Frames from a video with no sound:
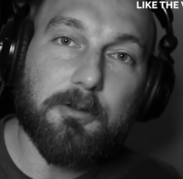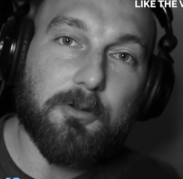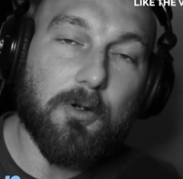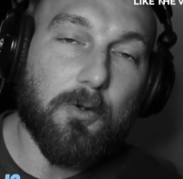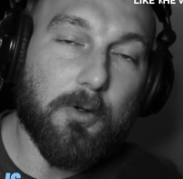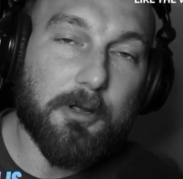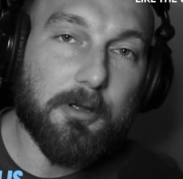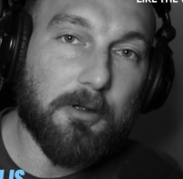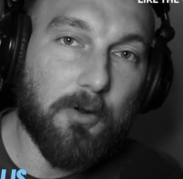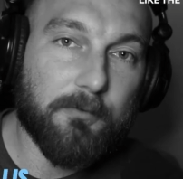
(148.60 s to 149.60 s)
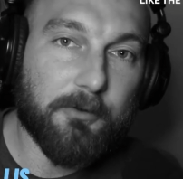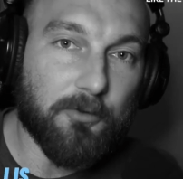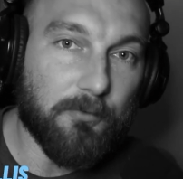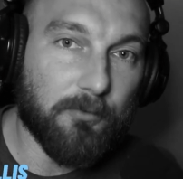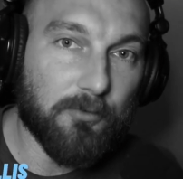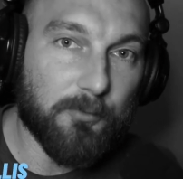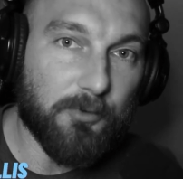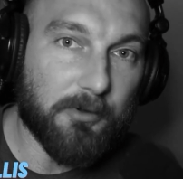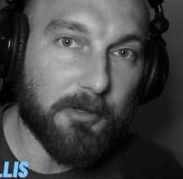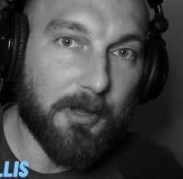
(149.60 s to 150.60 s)
go over to YouTube.
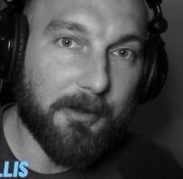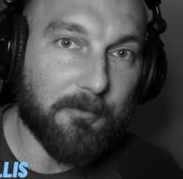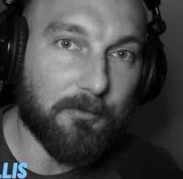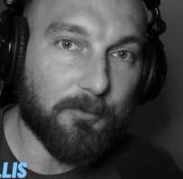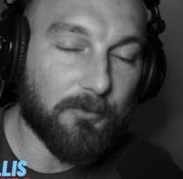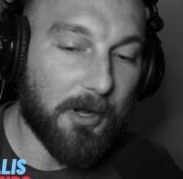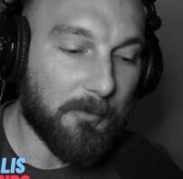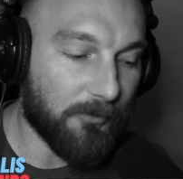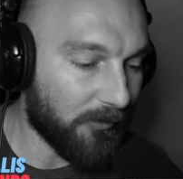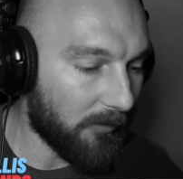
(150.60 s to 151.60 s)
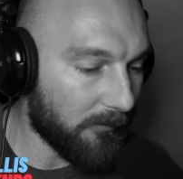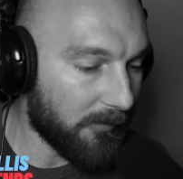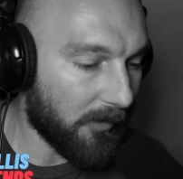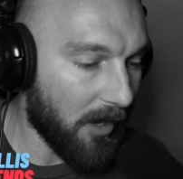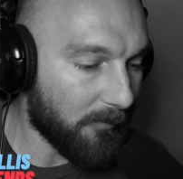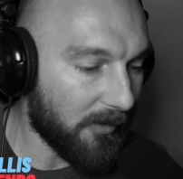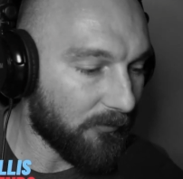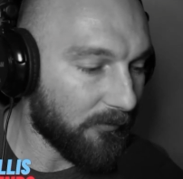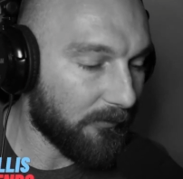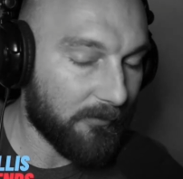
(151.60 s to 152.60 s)
You can like and subscribe our channel there, Comp
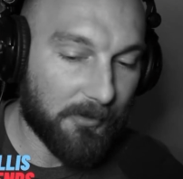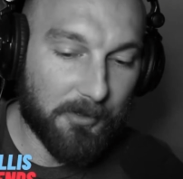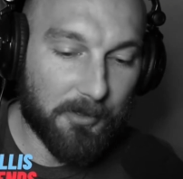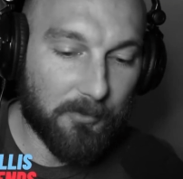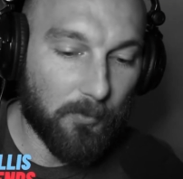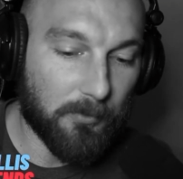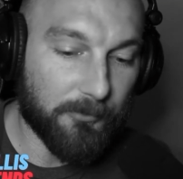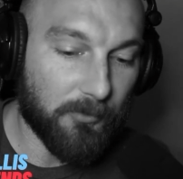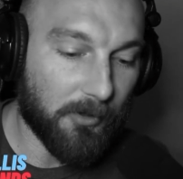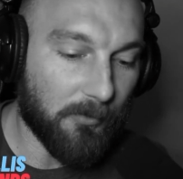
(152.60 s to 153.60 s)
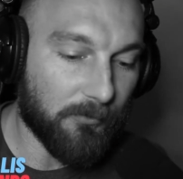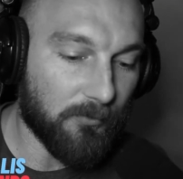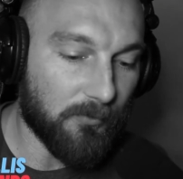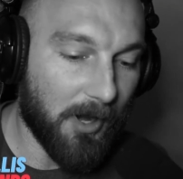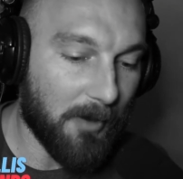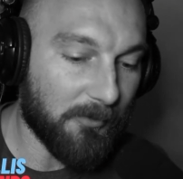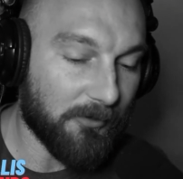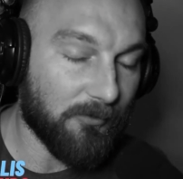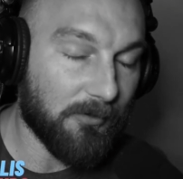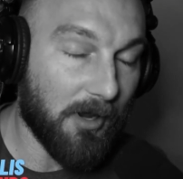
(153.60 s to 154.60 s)
Legends, or you can go to
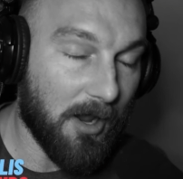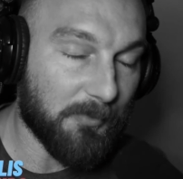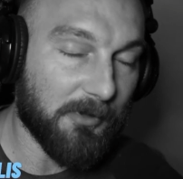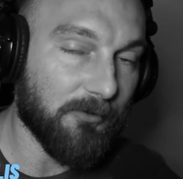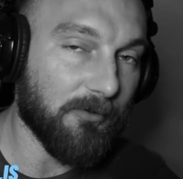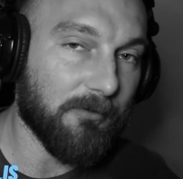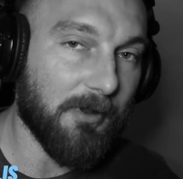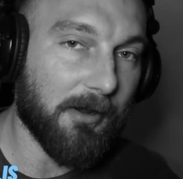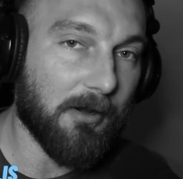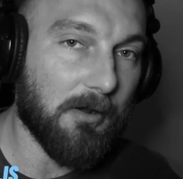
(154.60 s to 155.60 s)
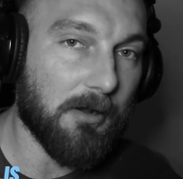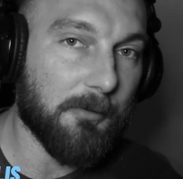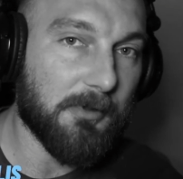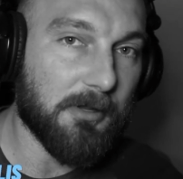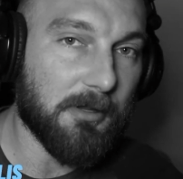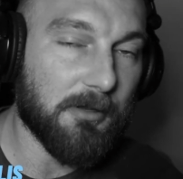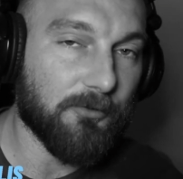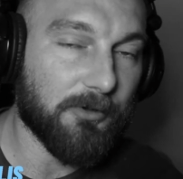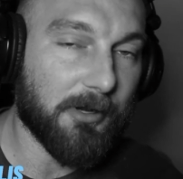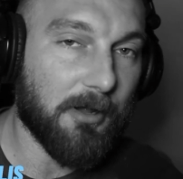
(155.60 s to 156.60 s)
complegends.com and
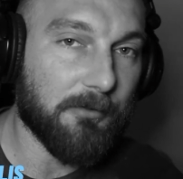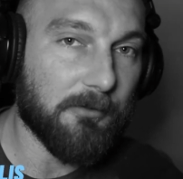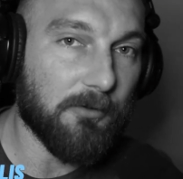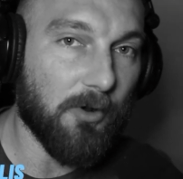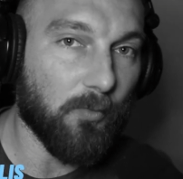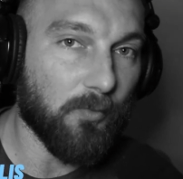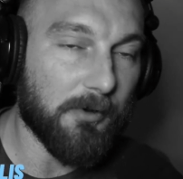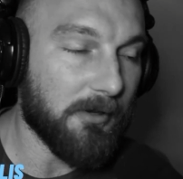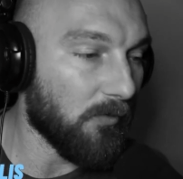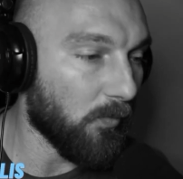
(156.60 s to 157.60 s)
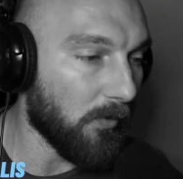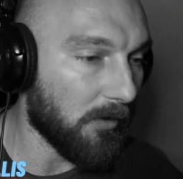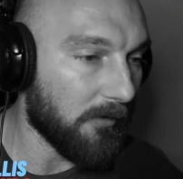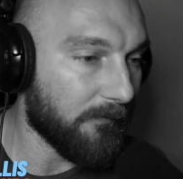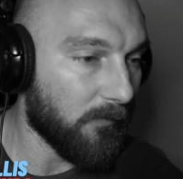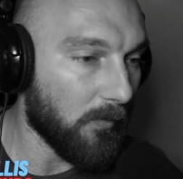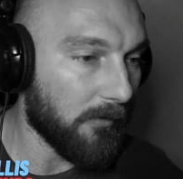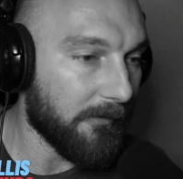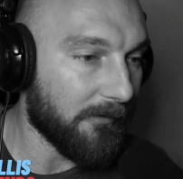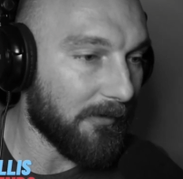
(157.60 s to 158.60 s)
check out the written word
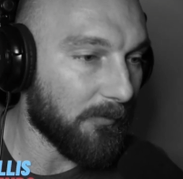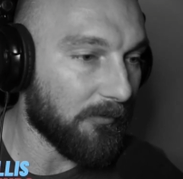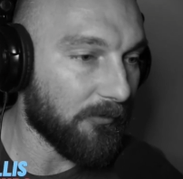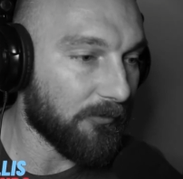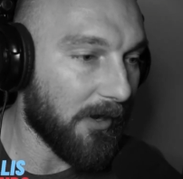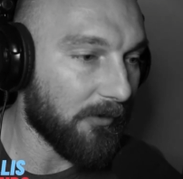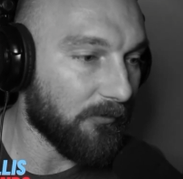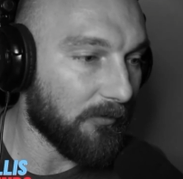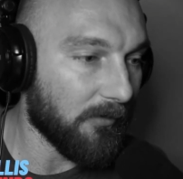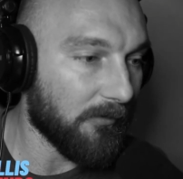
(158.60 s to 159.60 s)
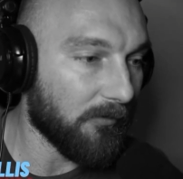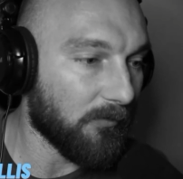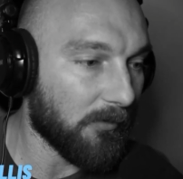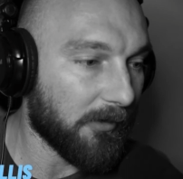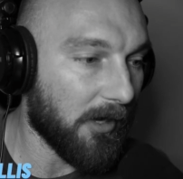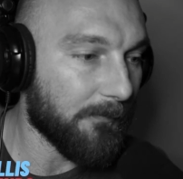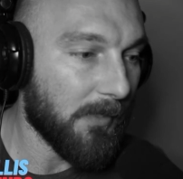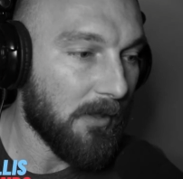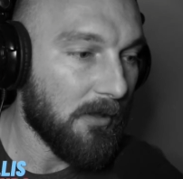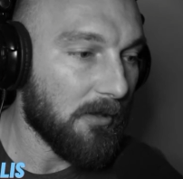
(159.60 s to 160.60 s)
for the tips and strategies on this
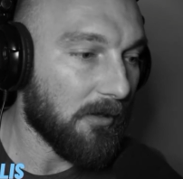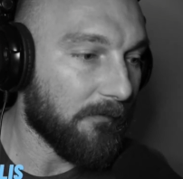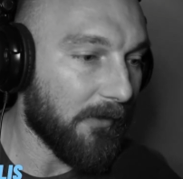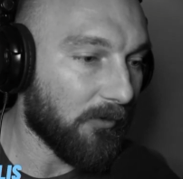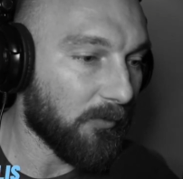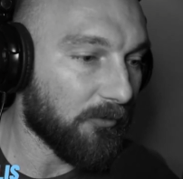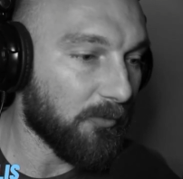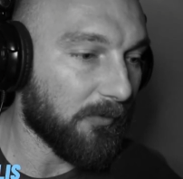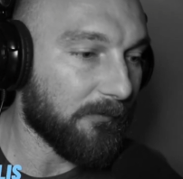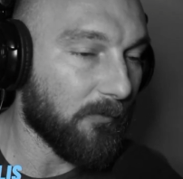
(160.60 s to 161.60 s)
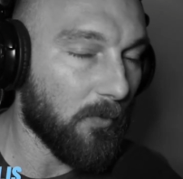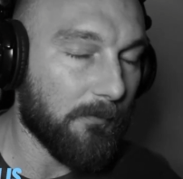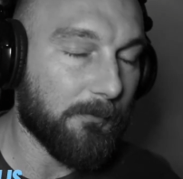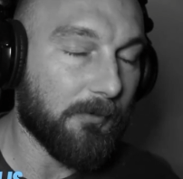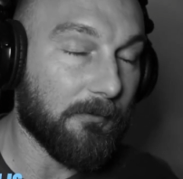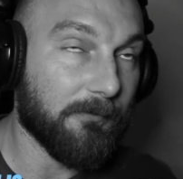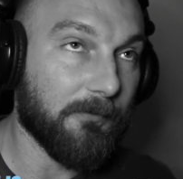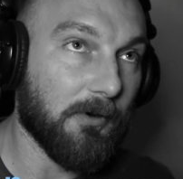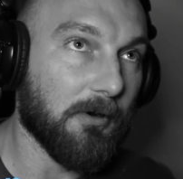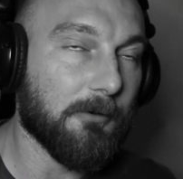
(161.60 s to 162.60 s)
workout, if that's what you
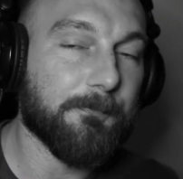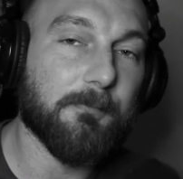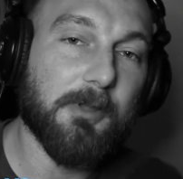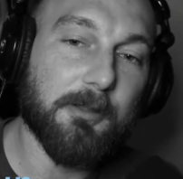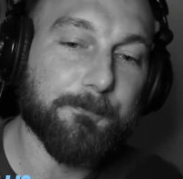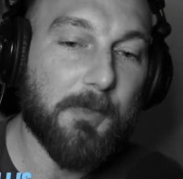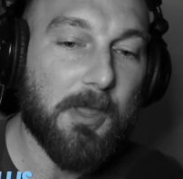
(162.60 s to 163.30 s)
prefer, man.